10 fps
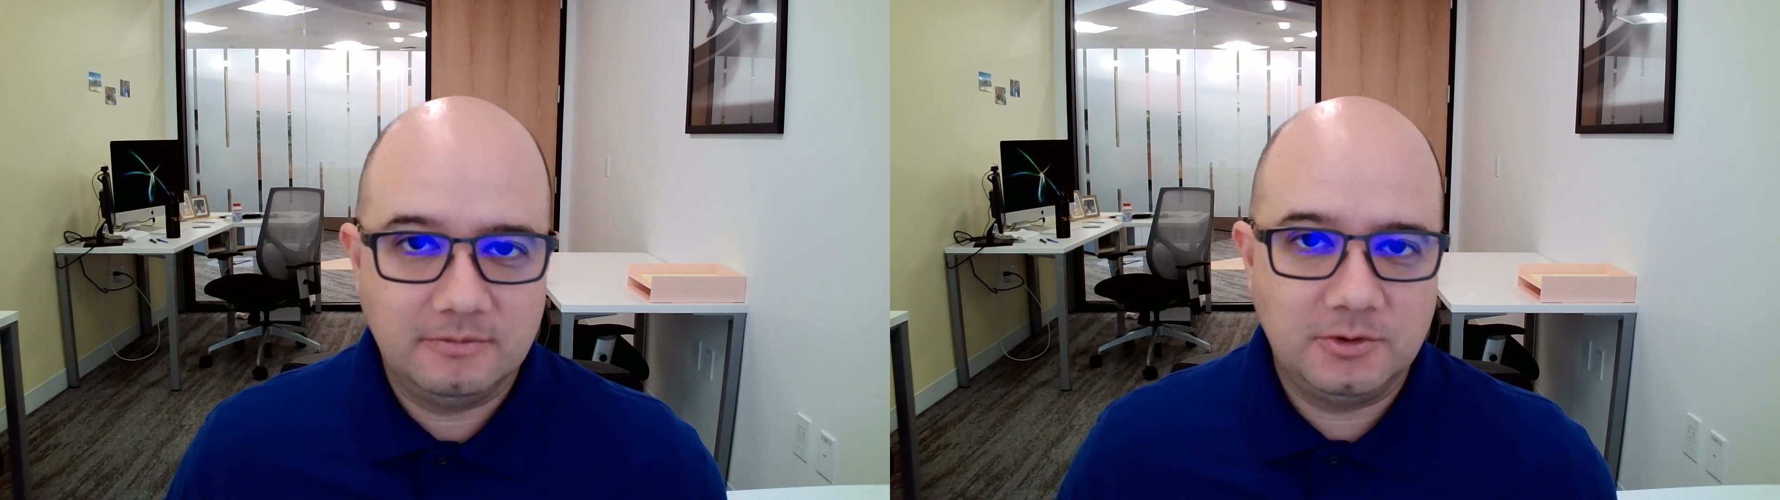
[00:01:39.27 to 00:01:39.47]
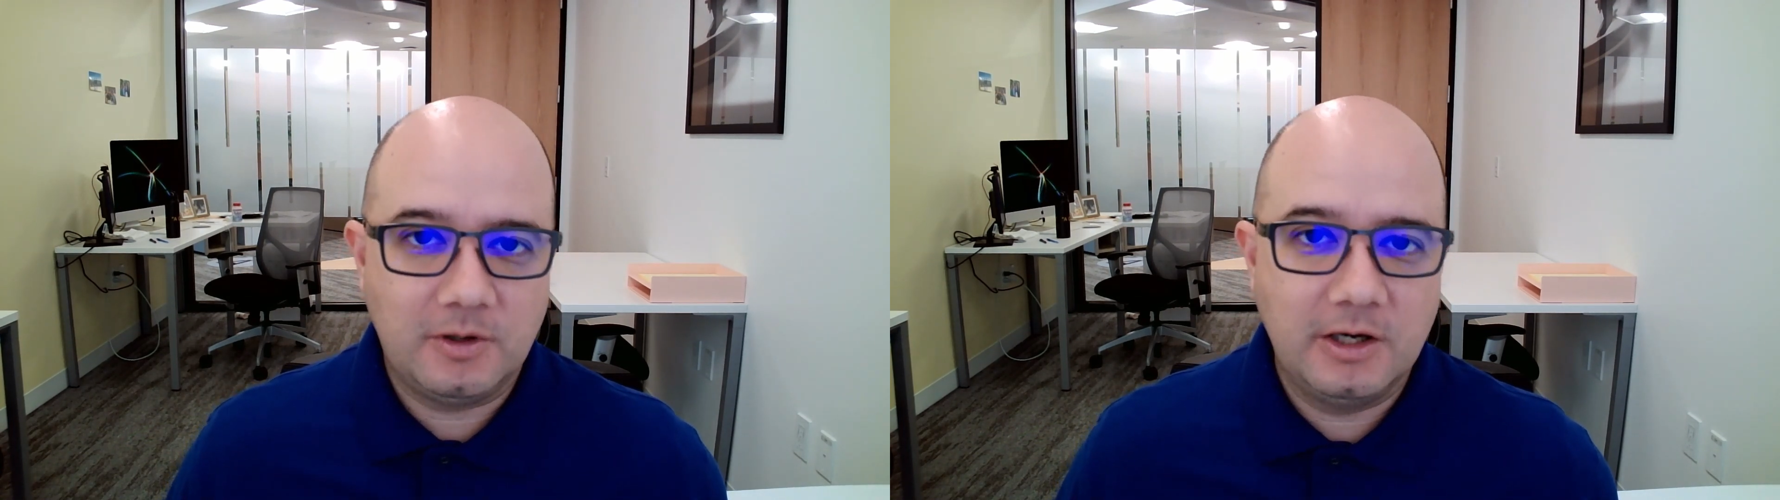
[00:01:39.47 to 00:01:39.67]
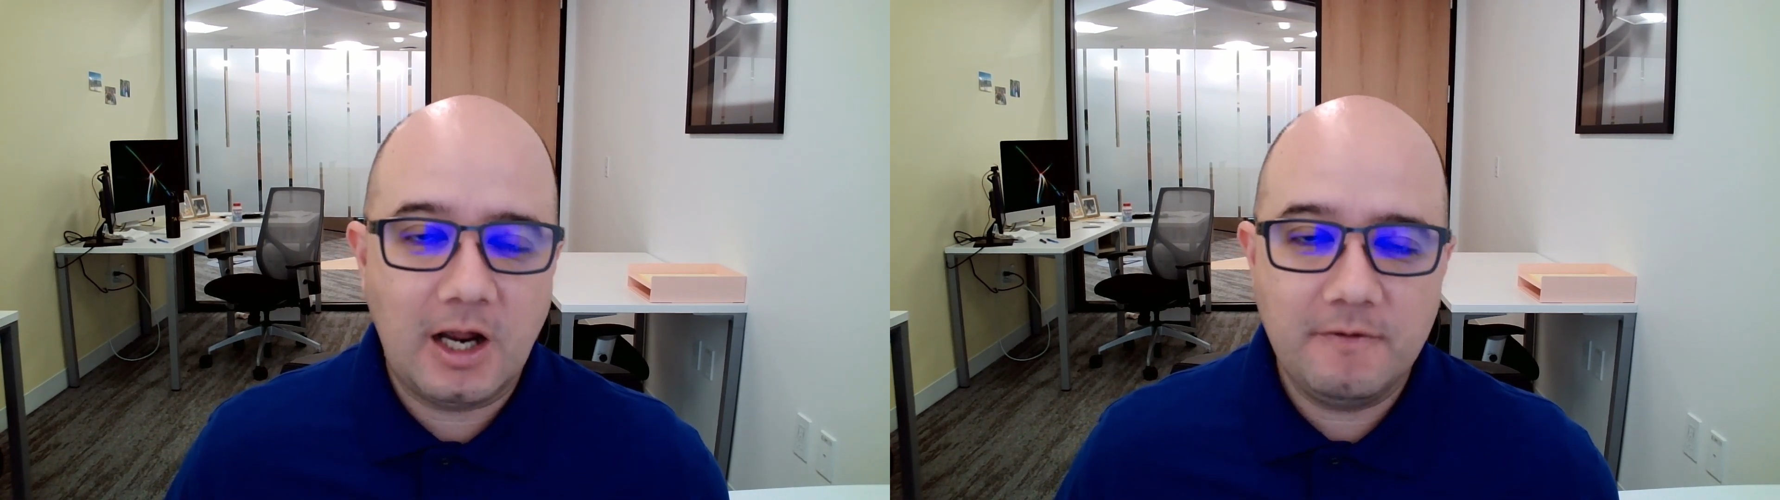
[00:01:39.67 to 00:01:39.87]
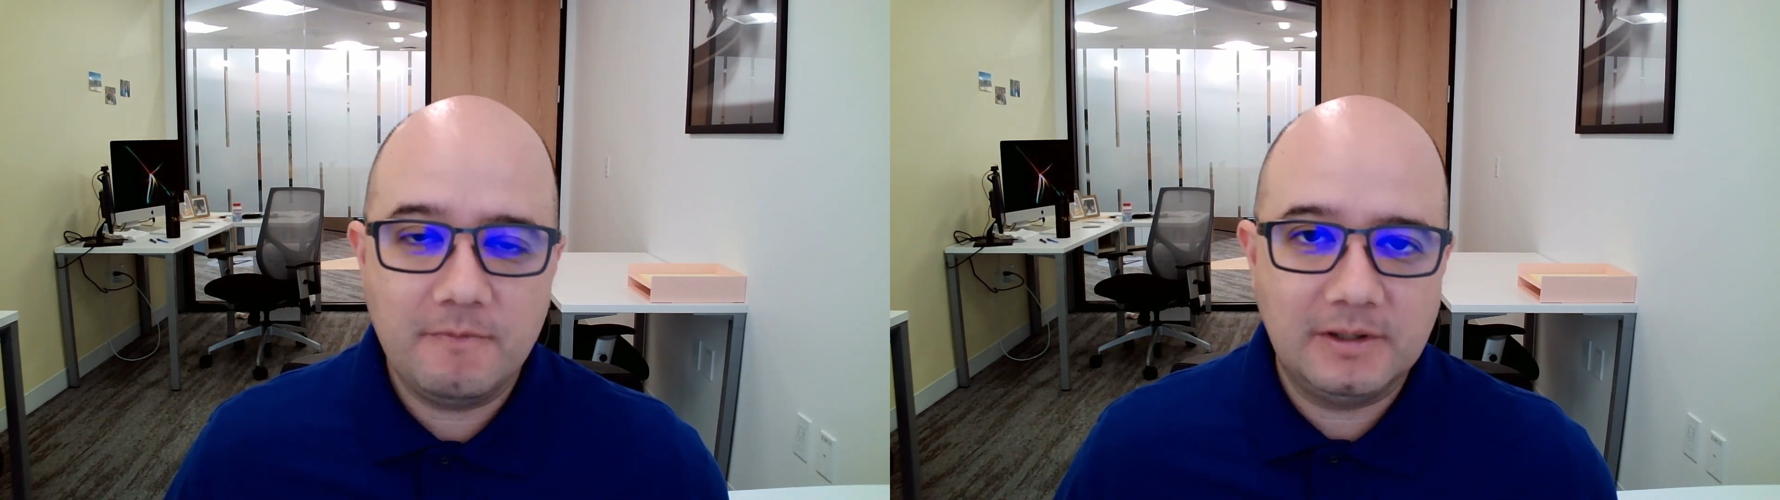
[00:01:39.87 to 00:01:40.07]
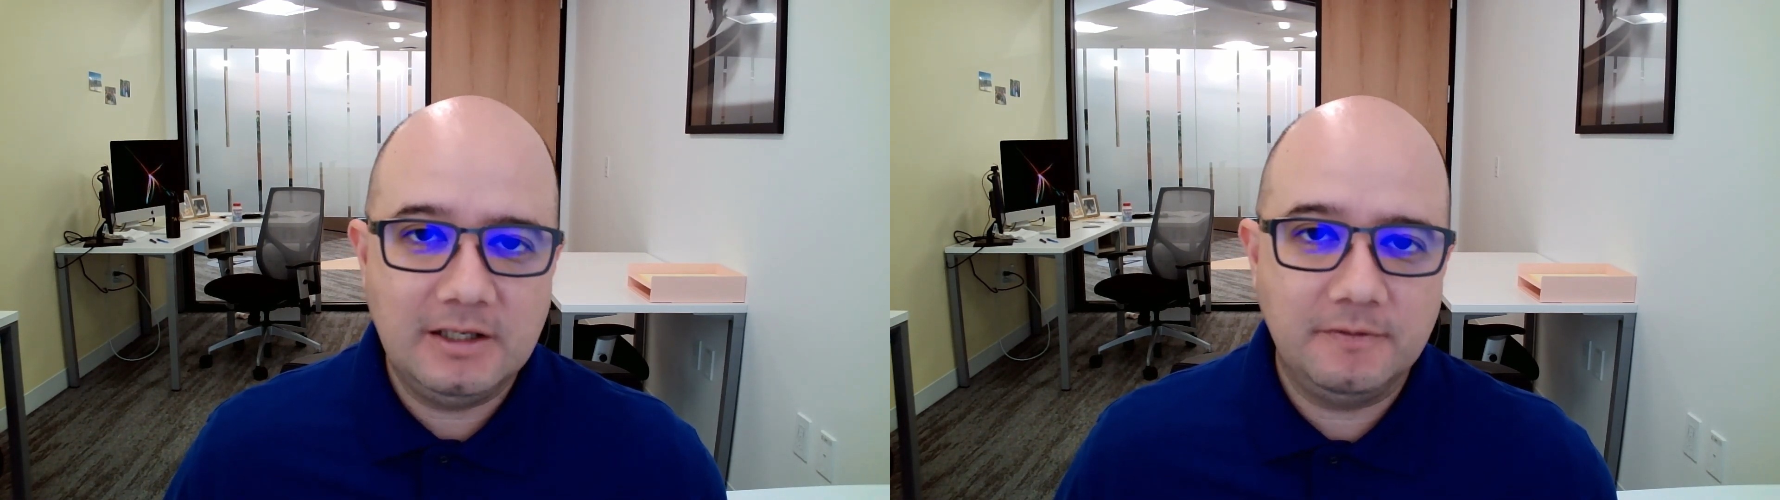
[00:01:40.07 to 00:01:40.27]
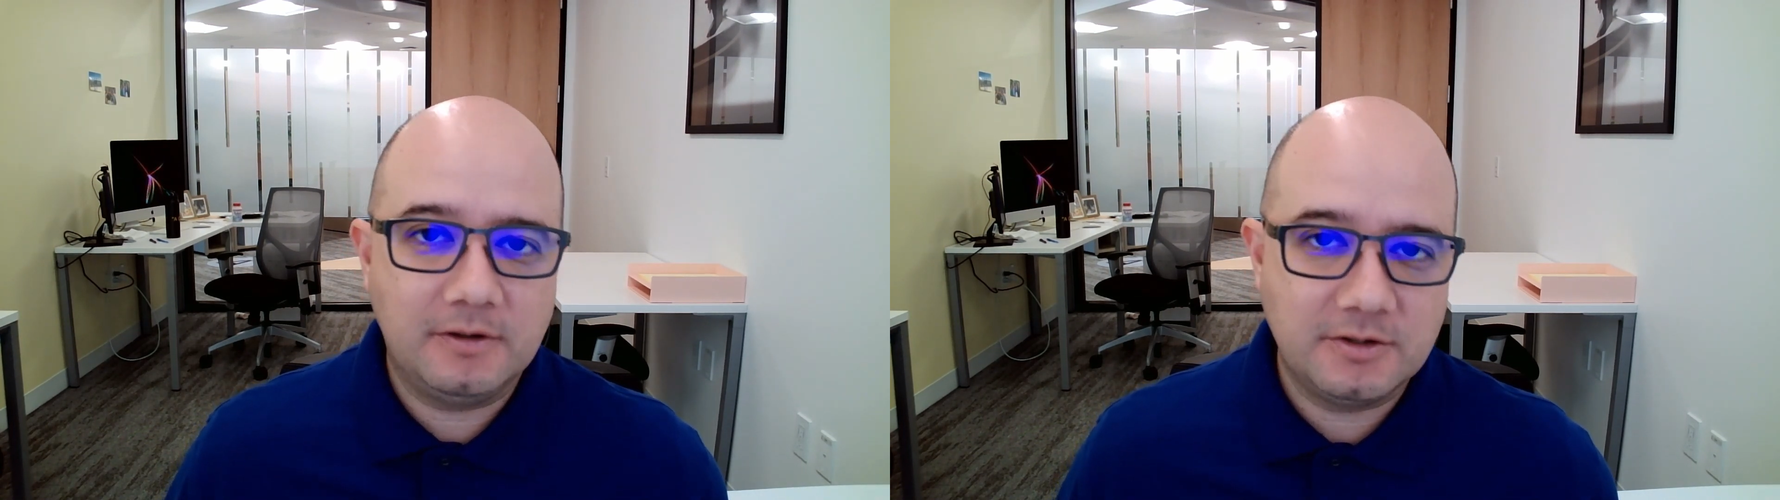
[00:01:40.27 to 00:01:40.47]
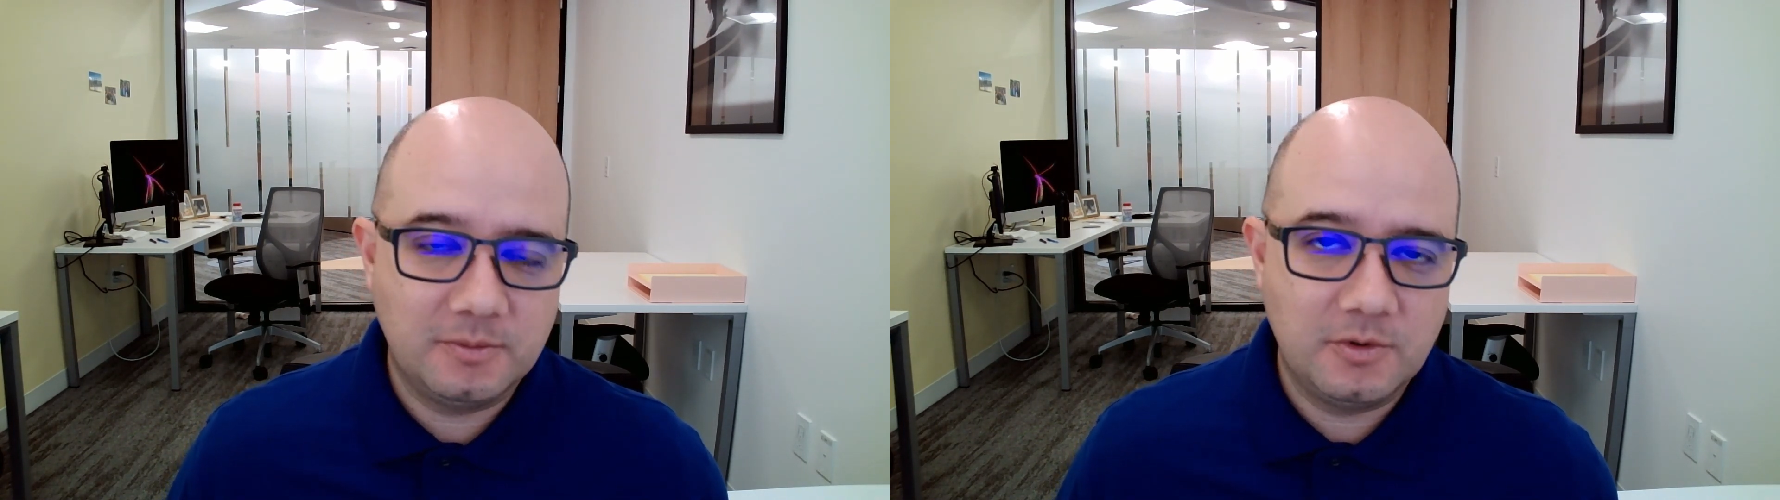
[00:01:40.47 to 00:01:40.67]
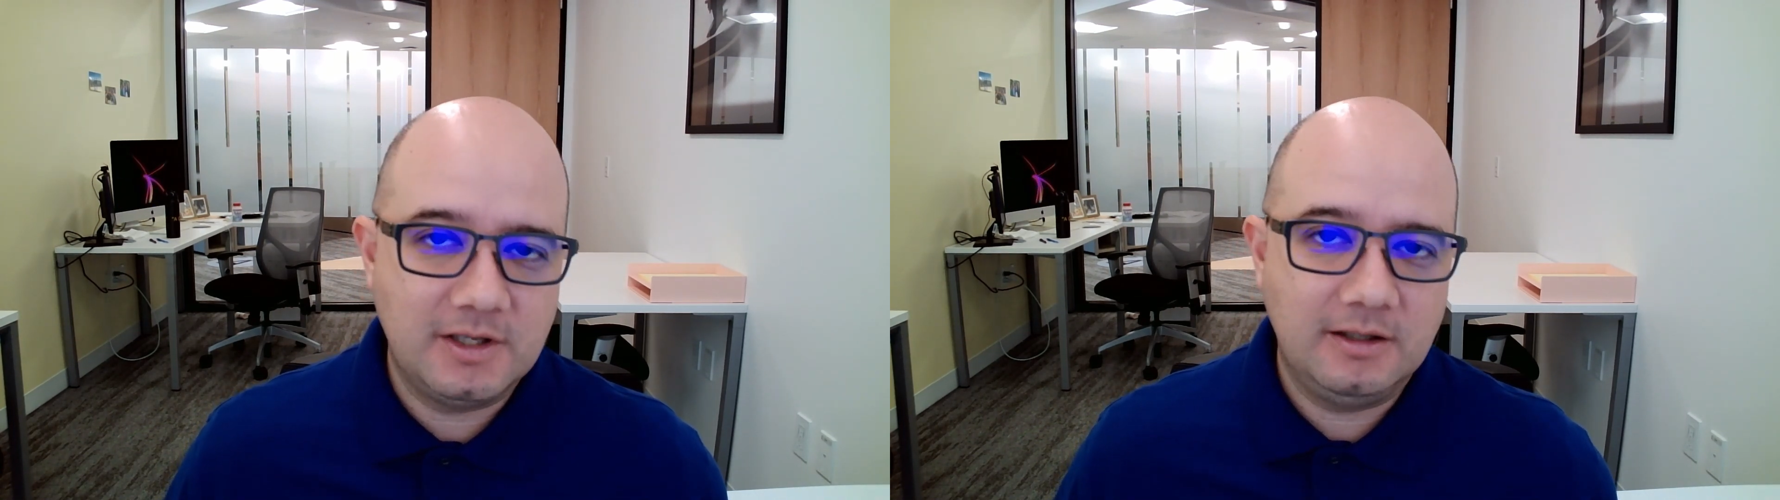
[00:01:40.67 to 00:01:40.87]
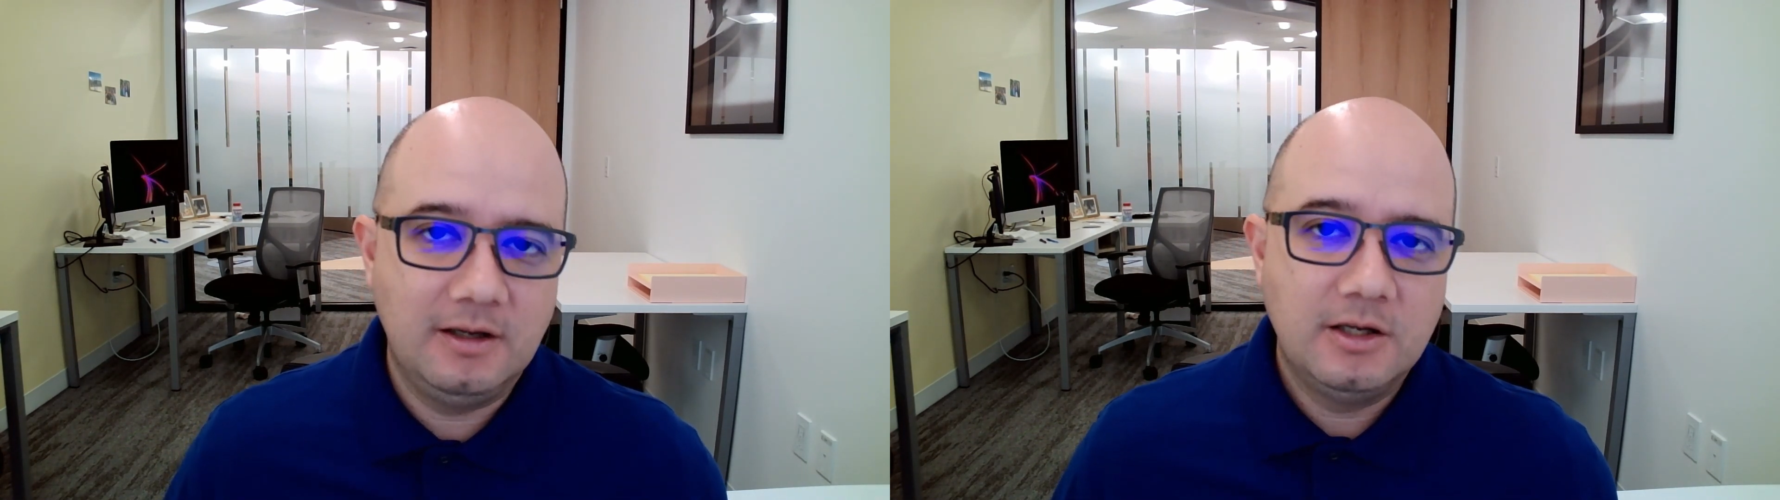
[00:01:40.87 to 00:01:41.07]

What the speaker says: So I have plenty of customers that